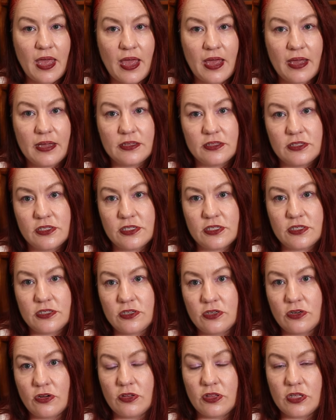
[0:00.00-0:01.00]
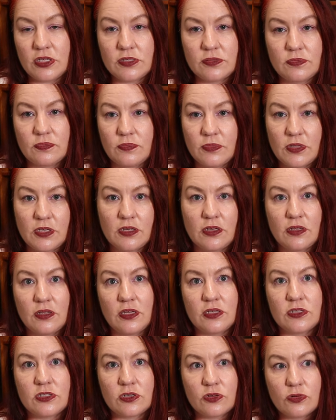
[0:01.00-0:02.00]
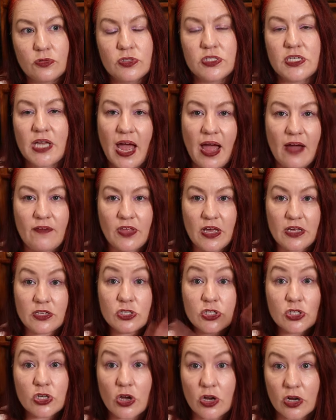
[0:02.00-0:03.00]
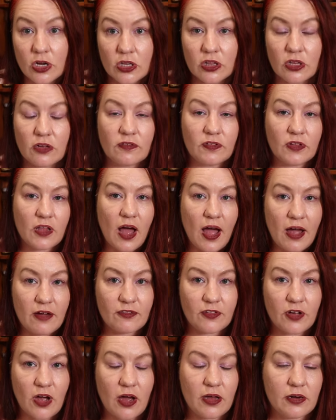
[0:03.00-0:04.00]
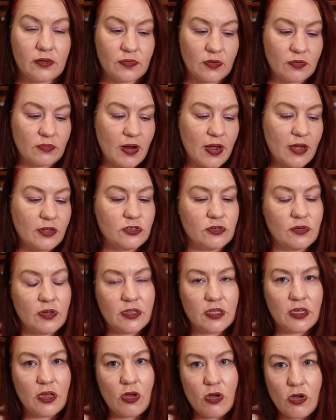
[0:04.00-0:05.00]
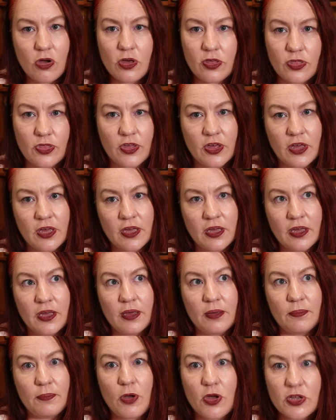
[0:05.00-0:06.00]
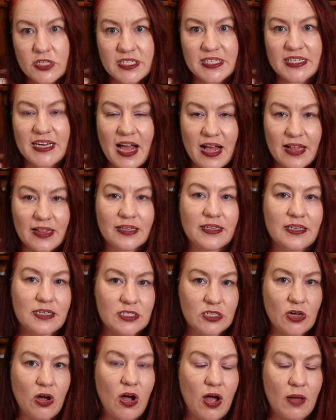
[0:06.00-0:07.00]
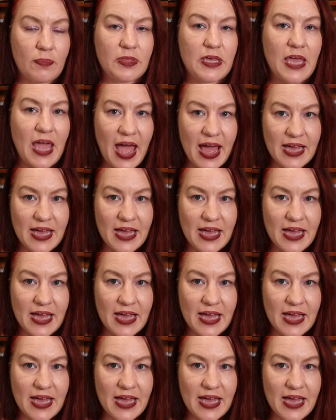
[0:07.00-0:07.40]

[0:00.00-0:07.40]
And, you know, it's good to have that circle of life kind of around you. And the earth personality type, the